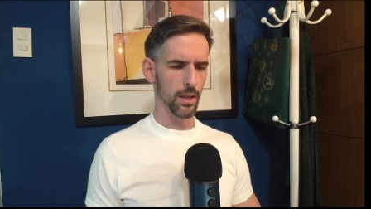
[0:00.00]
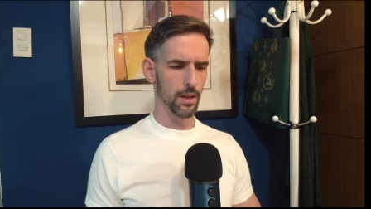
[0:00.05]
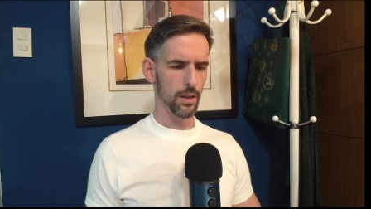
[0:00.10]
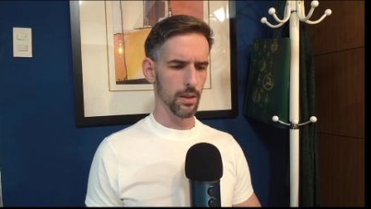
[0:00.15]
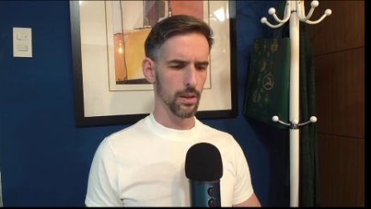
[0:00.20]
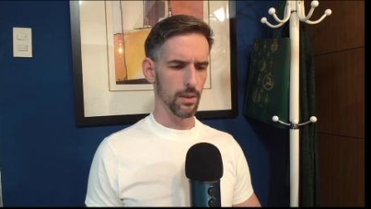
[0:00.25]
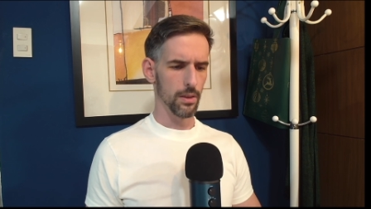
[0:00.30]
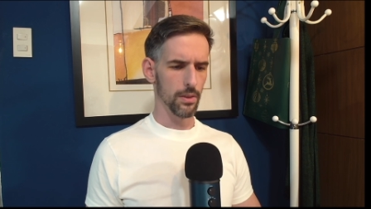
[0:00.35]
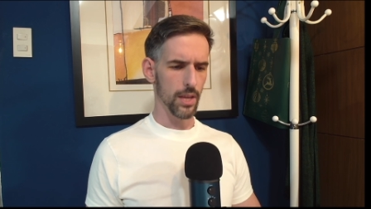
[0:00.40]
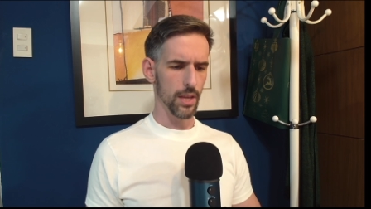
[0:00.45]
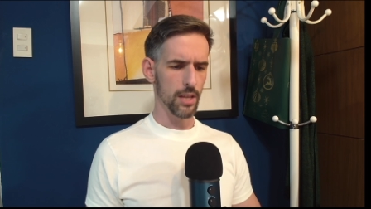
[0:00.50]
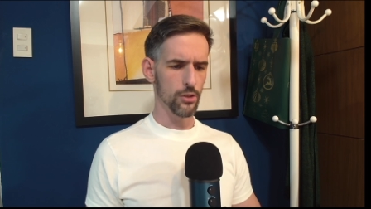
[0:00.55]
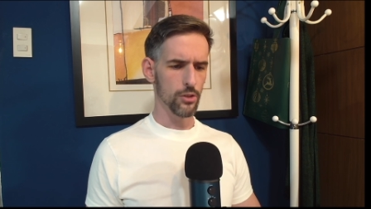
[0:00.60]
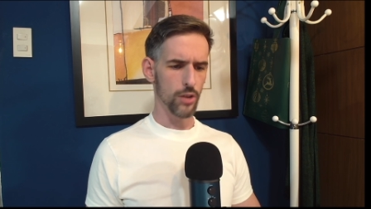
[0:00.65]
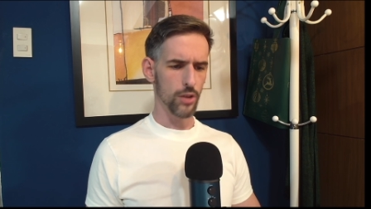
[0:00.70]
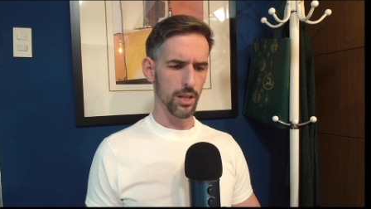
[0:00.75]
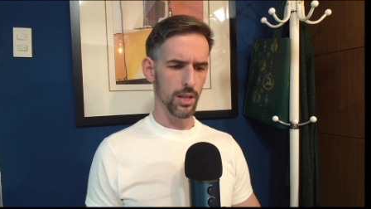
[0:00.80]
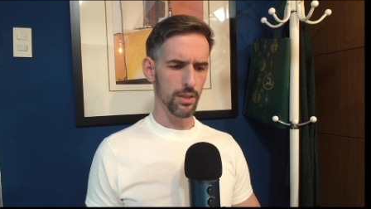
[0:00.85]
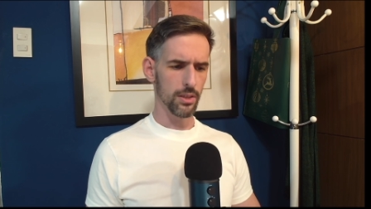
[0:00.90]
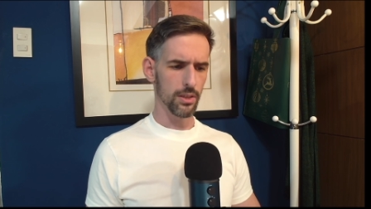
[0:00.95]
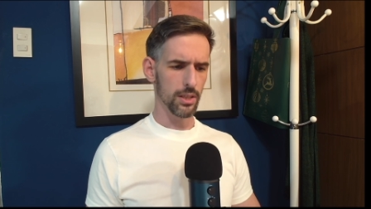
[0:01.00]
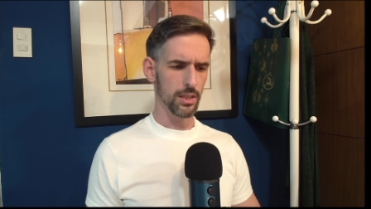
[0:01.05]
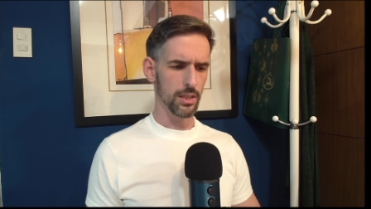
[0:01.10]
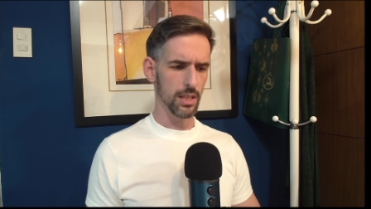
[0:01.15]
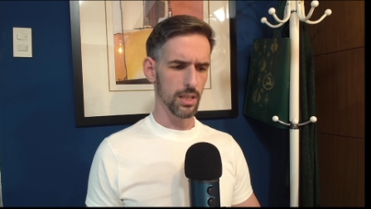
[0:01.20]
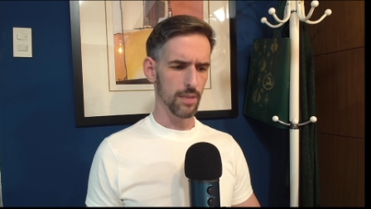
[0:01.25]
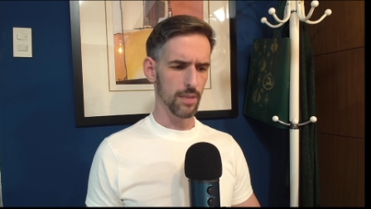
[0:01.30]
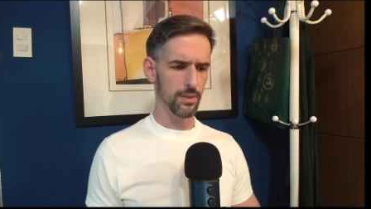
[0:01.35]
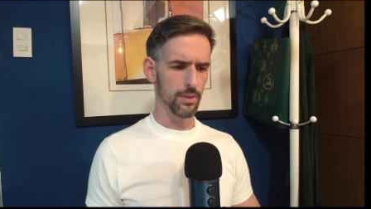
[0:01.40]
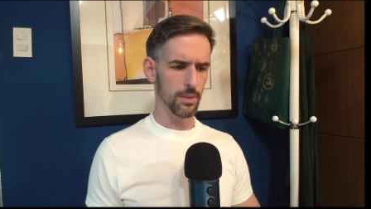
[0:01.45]
Then Jonathan and
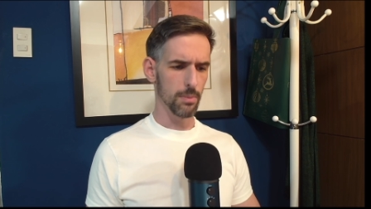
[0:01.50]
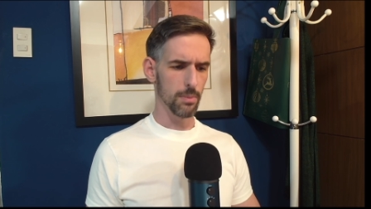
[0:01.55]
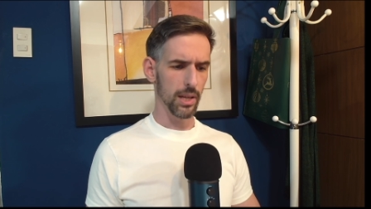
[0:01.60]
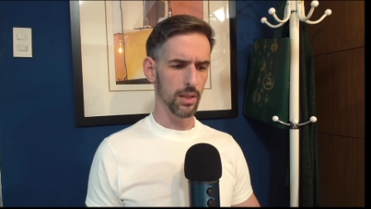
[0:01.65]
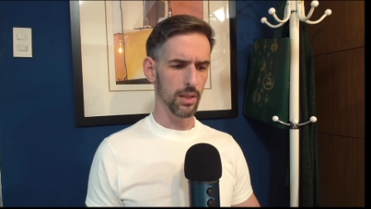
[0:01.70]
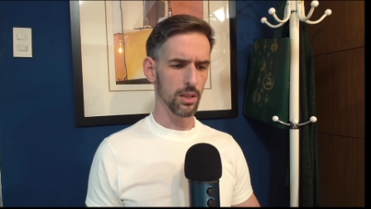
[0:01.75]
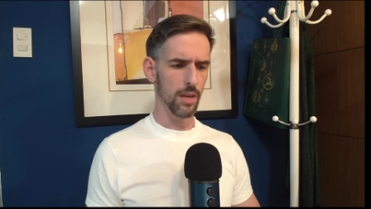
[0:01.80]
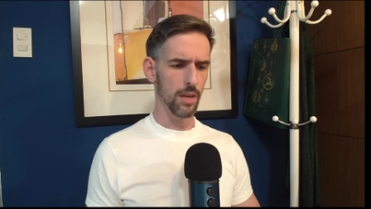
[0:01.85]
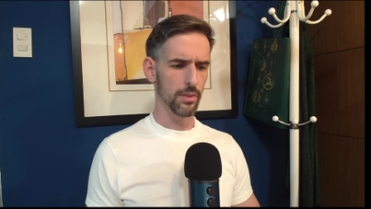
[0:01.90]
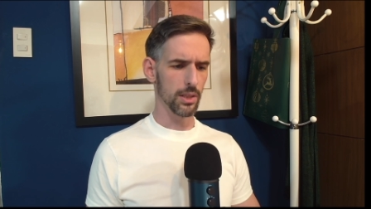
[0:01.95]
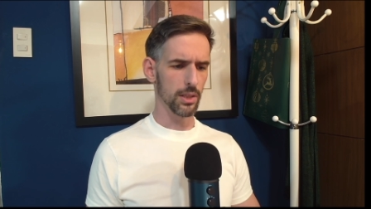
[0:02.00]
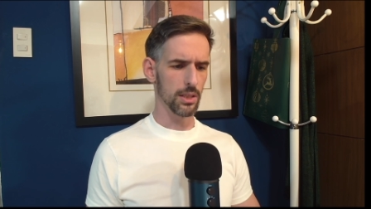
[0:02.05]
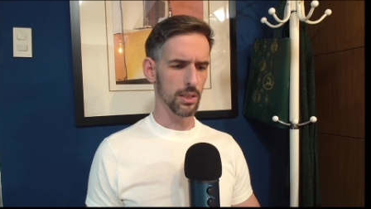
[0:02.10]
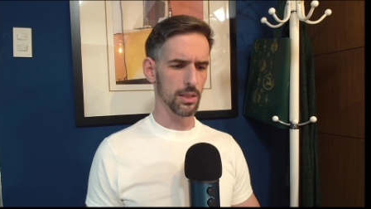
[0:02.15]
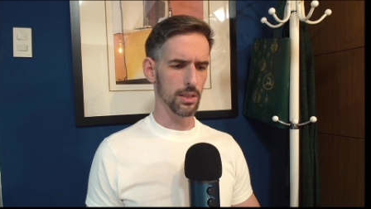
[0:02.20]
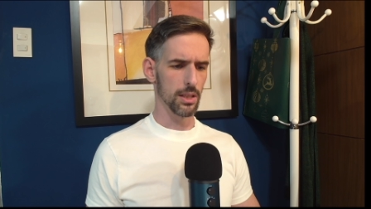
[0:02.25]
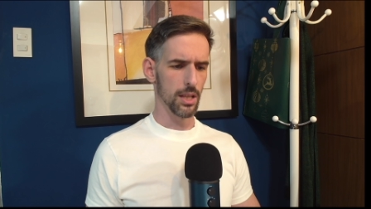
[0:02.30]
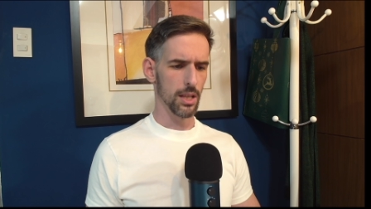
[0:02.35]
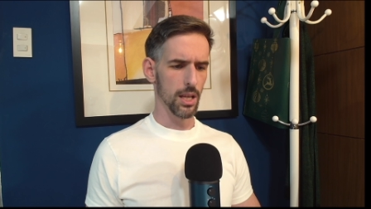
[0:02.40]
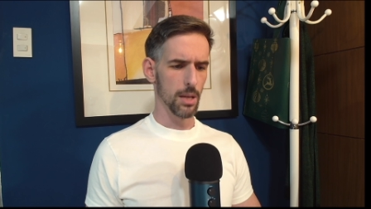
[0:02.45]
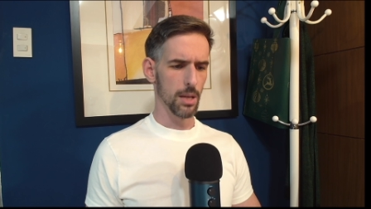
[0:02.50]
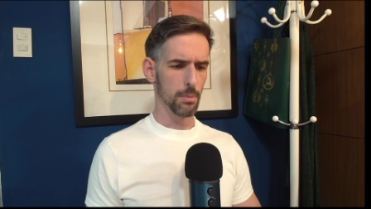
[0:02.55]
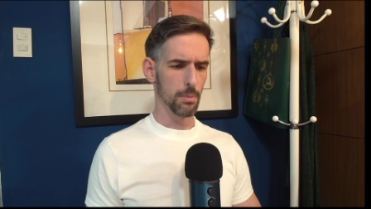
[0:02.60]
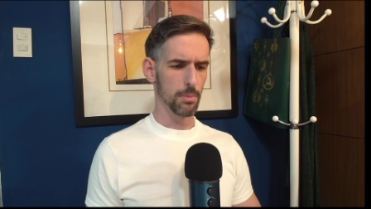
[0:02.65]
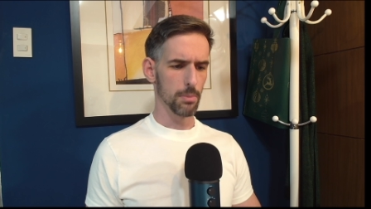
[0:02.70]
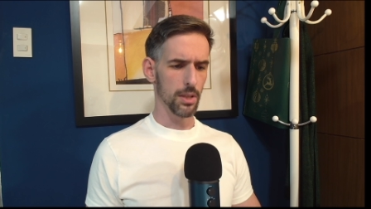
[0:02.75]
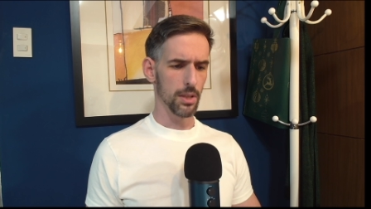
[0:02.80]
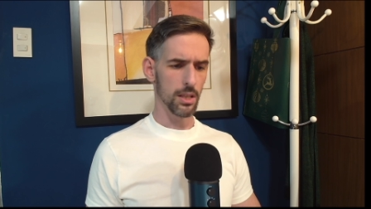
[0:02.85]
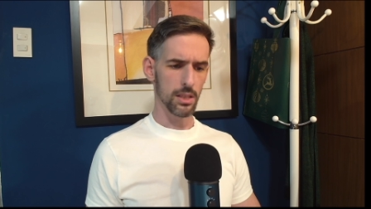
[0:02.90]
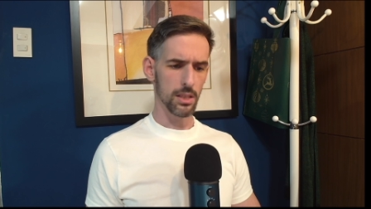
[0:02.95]
David made a covenant,
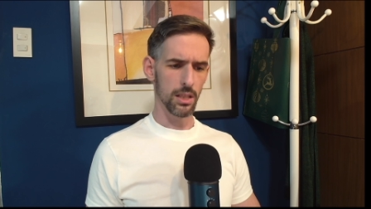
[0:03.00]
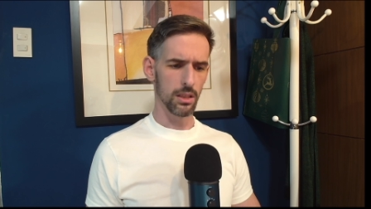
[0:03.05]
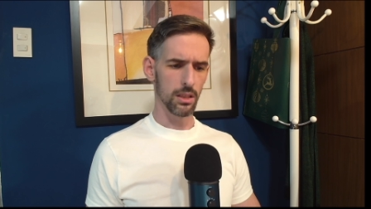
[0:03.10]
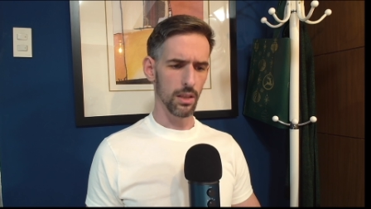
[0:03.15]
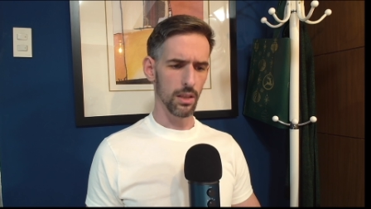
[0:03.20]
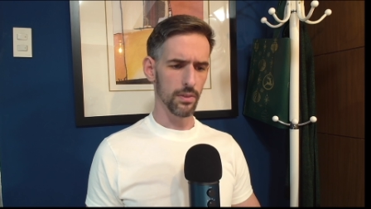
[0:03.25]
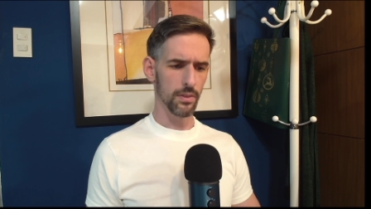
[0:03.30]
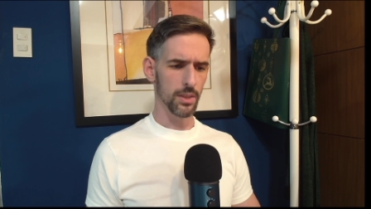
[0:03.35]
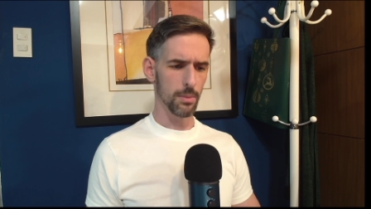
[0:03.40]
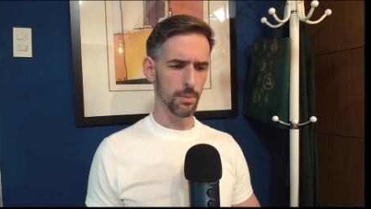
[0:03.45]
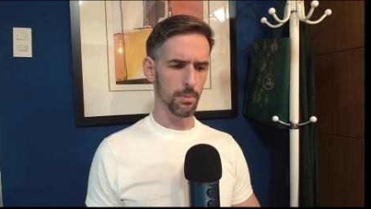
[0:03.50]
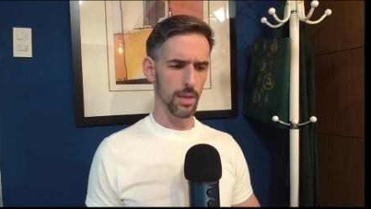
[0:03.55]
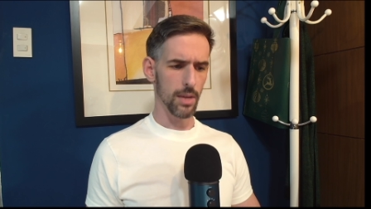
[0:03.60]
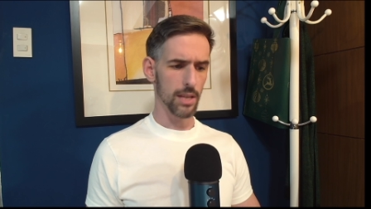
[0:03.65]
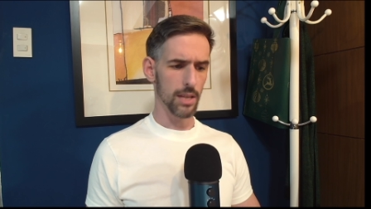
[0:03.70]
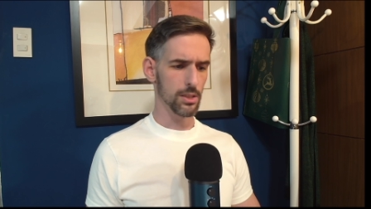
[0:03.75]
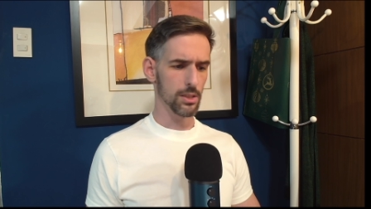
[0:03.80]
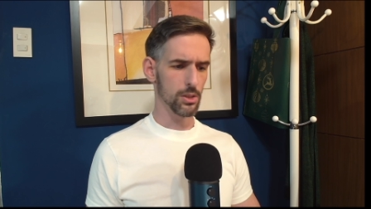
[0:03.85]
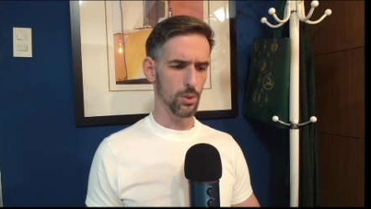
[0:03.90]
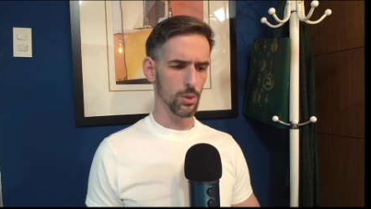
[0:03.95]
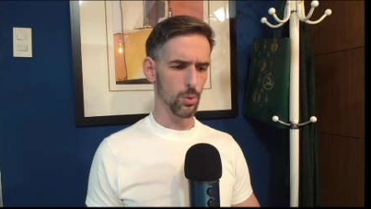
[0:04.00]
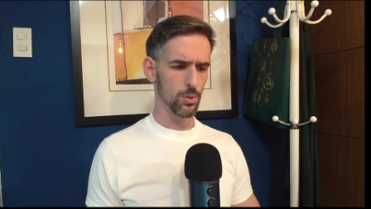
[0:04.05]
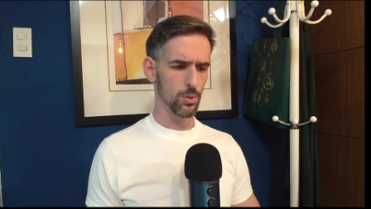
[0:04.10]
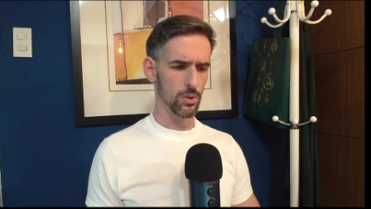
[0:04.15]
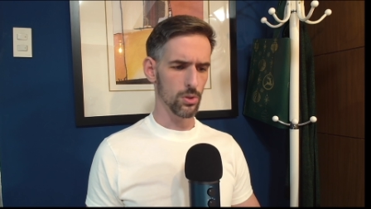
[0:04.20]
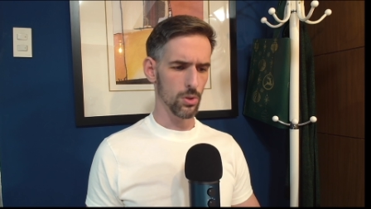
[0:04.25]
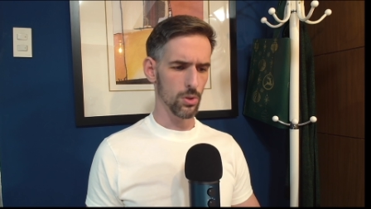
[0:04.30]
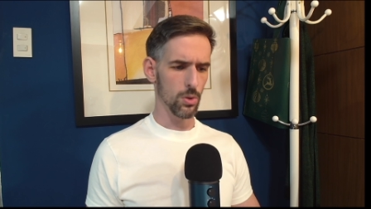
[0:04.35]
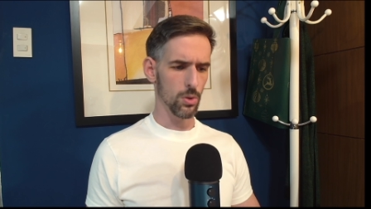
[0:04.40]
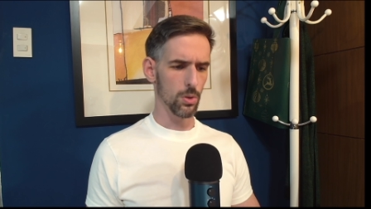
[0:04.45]
because he loved him as his own
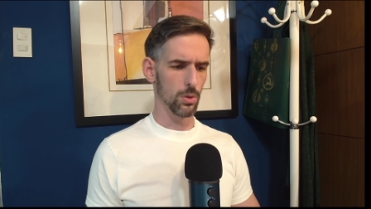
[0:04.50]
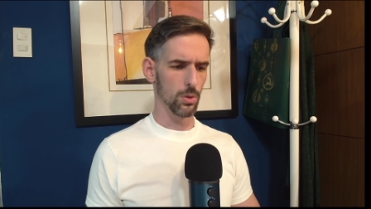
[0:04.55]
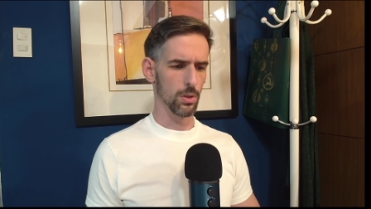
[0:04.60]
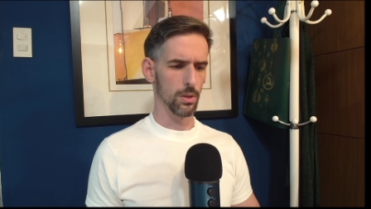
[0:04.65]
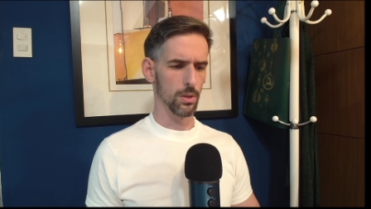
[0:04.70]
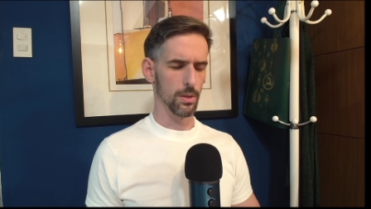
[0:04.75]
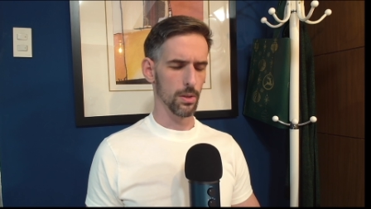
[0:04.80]
soul.